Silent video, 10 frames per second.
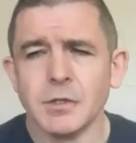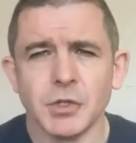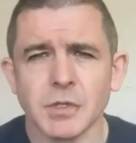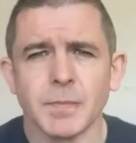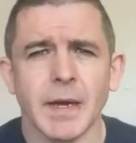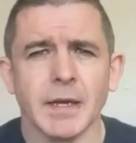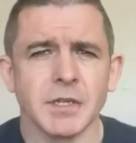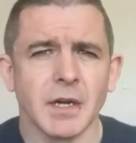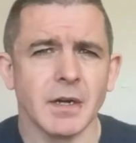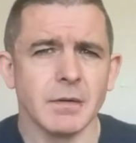just
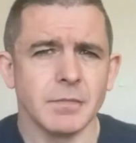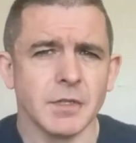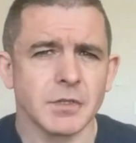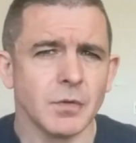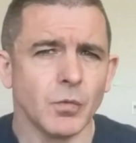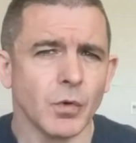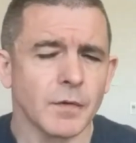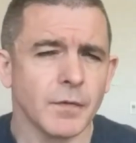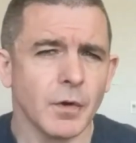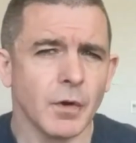biochar. This could
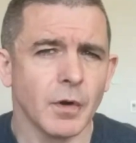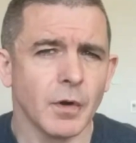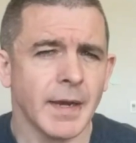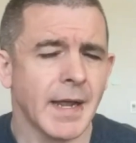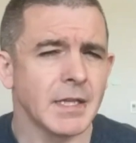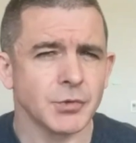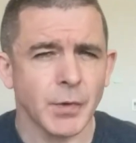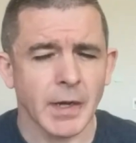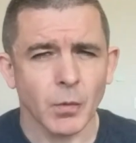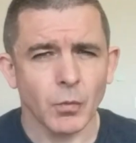work for enhanced
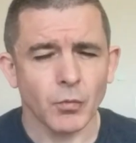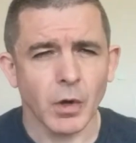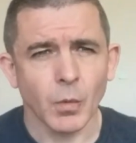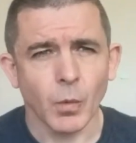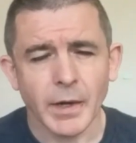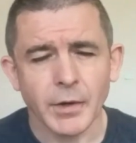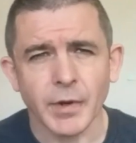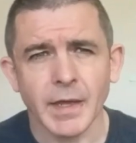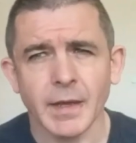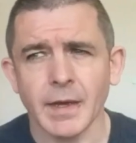rock
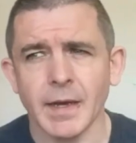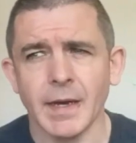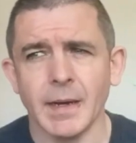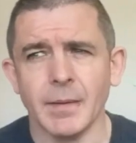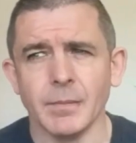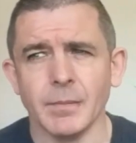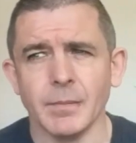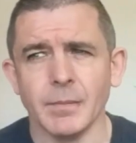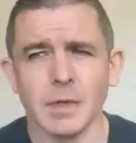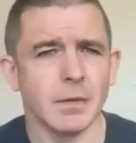weathering,
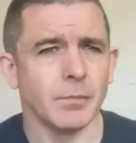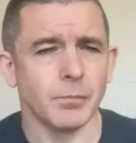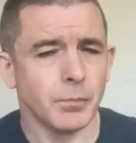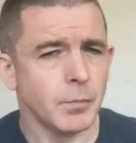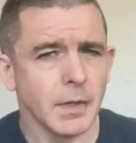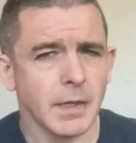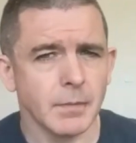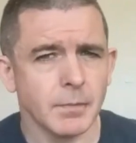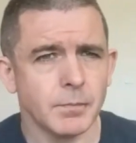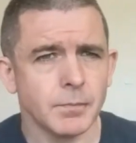um,
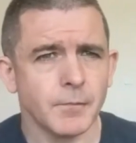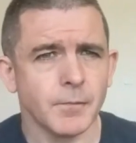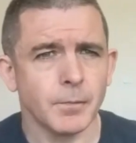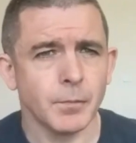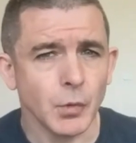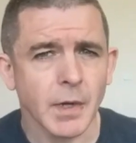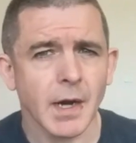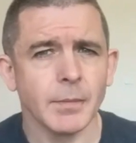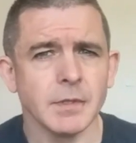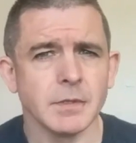uh, blue
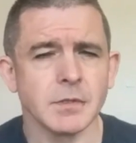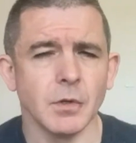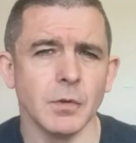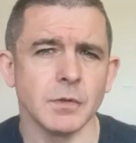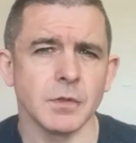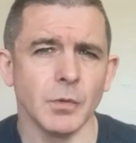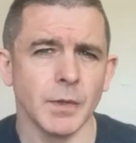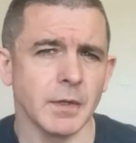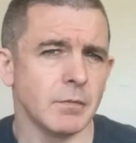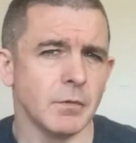carbon. So, so
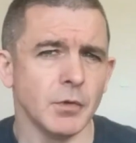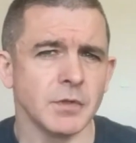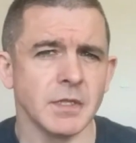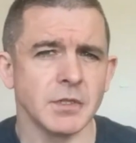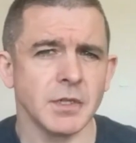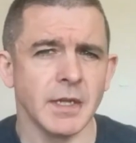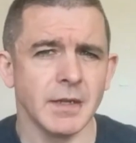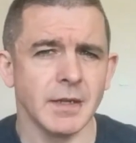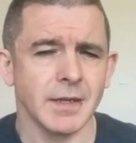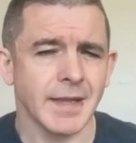we could use this
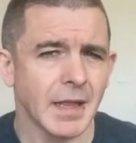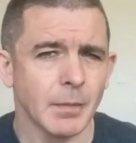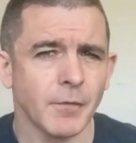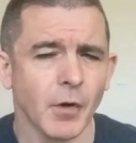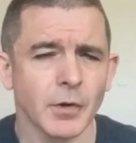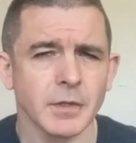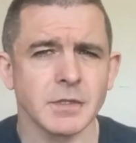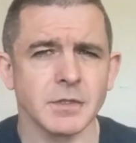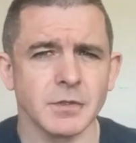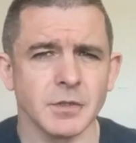in, in kelp
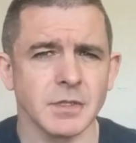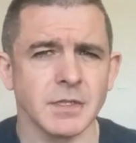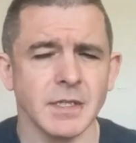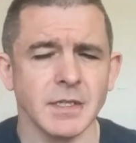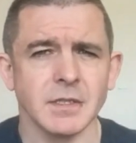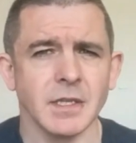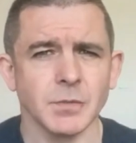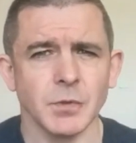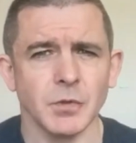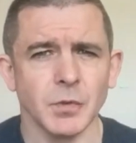forests just as easily
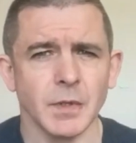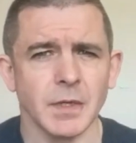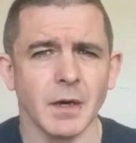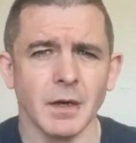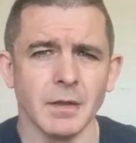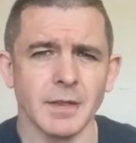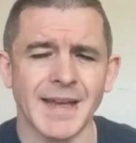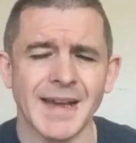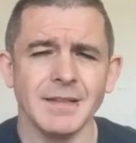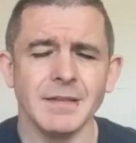as we do it on
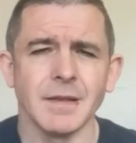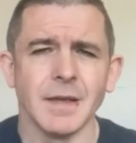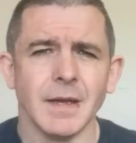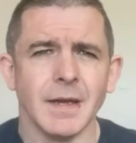land,